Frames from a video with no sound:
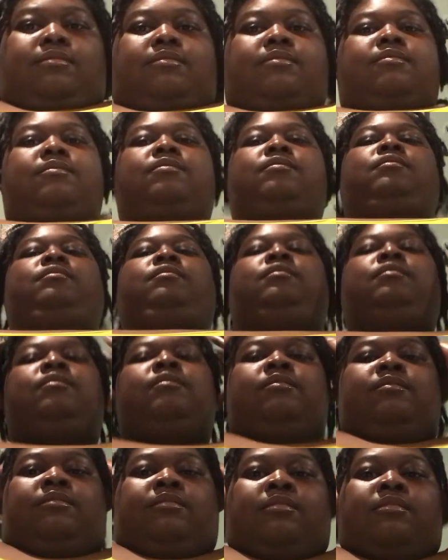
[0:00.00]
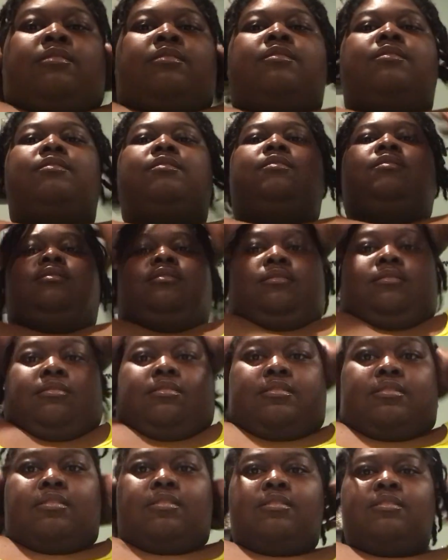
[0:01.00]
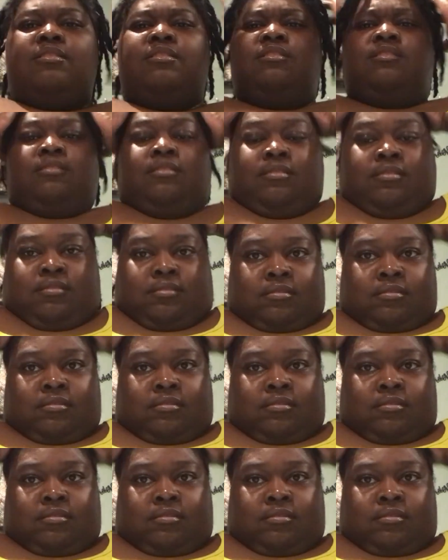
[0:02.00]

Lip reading: (no one is talking)